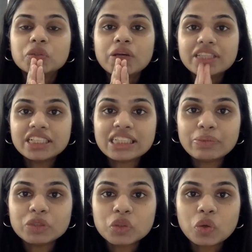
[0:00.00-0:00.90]
So, in this
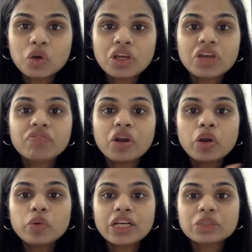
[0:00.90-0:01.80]
episode, we're
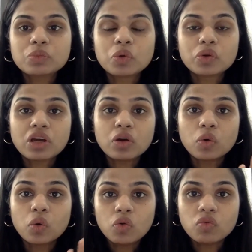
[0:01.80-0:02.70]
going to explore the
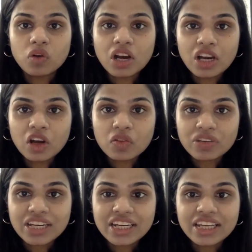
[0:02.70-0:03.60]
whole world of
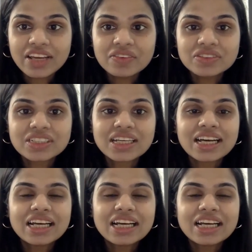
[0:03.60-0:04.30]
ETFs,